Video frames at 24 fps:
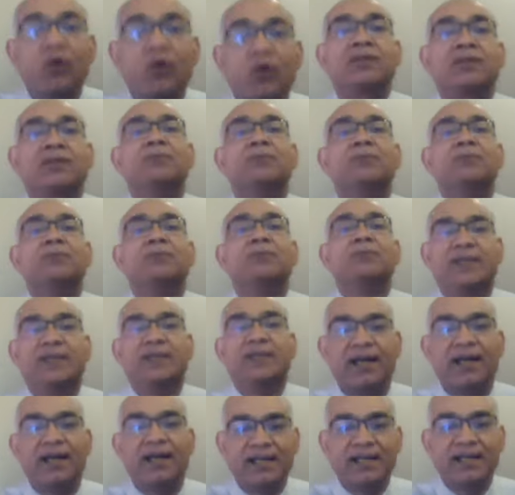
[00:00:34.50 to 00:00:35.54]
Gautam
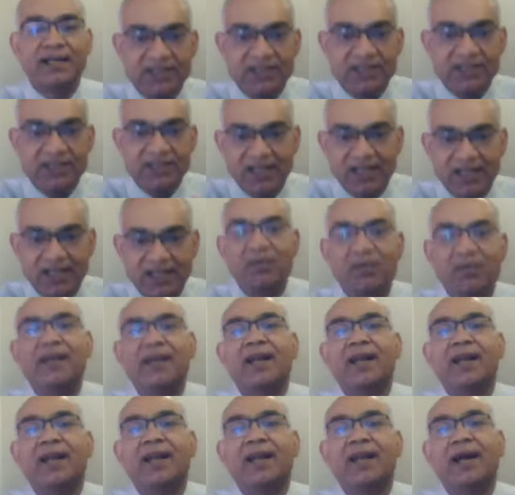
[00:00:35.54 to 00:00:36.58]
Singhania, chairman
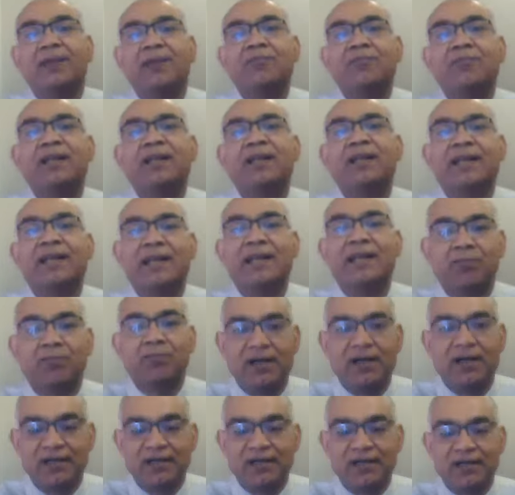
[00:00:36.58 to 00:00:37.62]
and MD
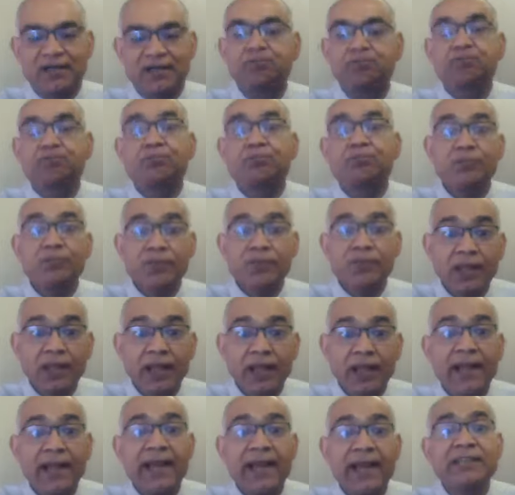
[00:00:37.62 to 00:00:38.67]
Raymond.
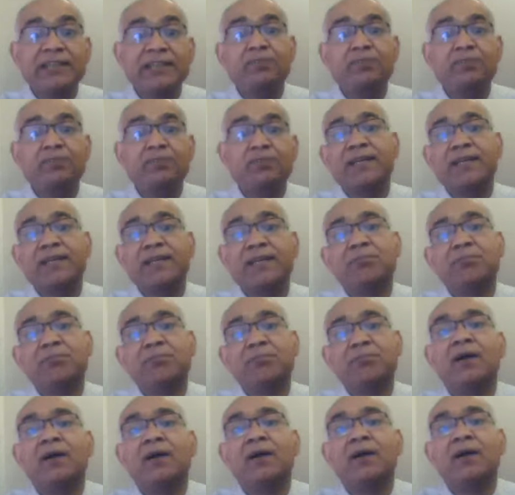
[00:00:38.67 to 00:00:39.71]
As per him,
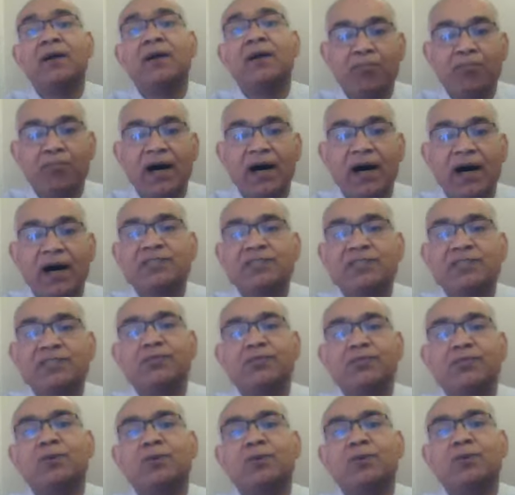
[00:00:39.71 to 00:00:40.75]
March
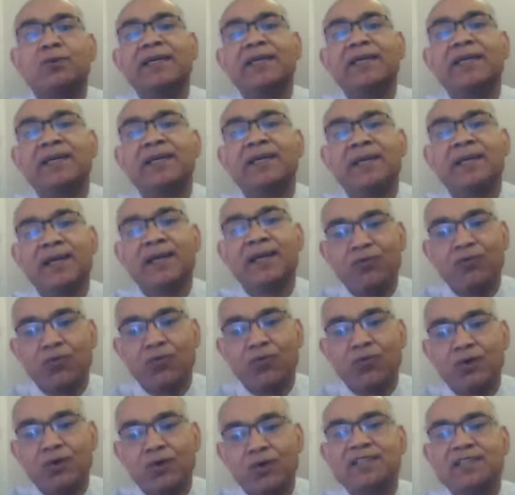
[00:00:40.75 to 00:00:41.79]
would be
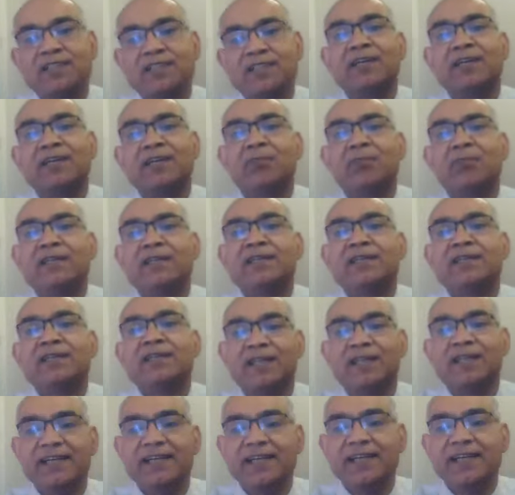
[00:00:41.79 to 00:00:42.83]
watershed month
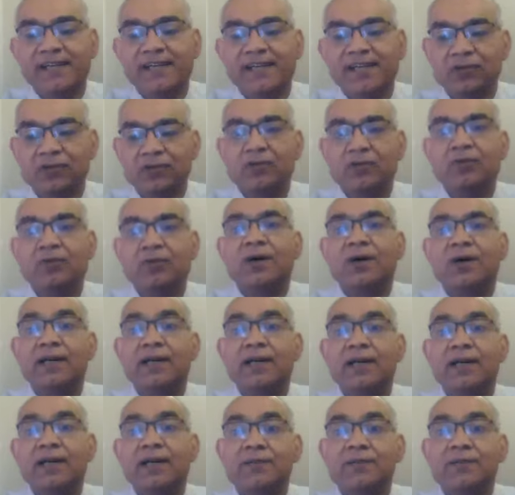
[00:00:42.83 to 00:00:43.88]
leading to
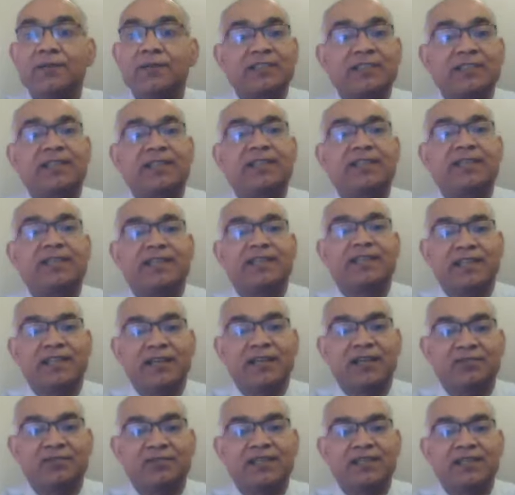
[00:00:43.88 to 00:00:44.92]
100%
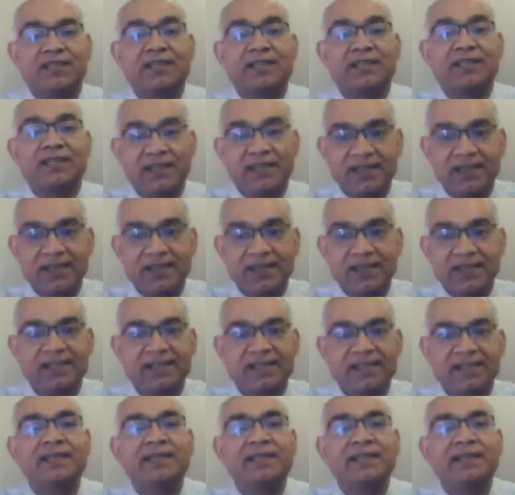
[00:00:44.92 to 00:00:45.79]
recovery. Great.